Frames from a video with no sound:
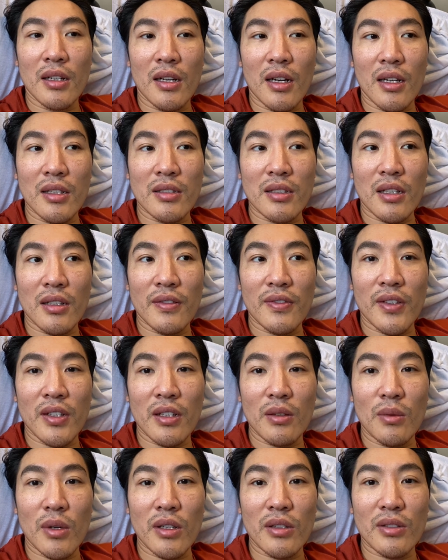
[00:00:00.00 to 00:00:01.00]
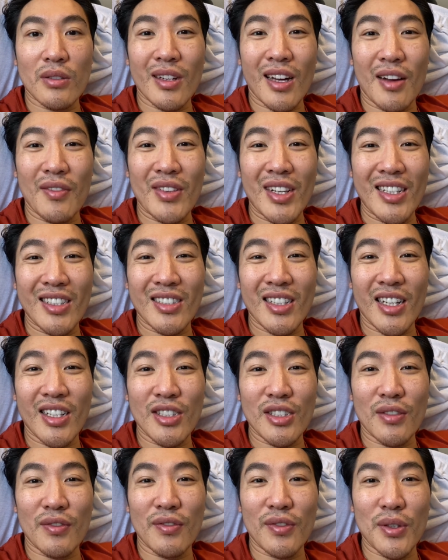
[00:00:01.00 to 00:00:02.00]
I started feeling wanting to have
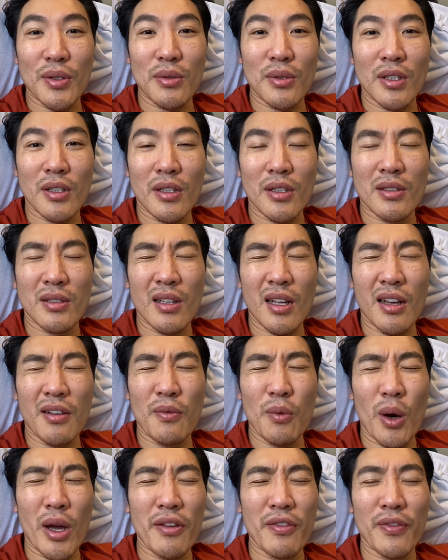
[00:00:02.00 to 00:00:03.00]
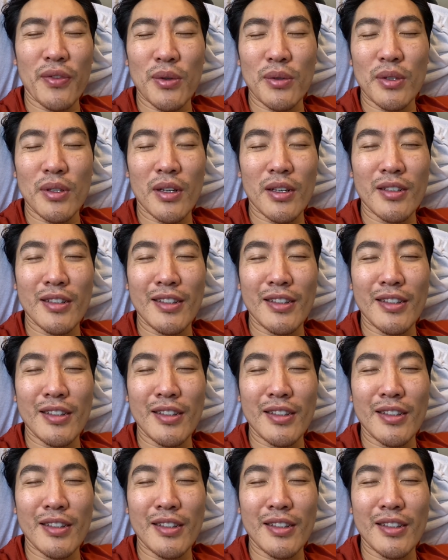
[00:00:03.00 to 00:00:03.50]
Asian food, because like white food,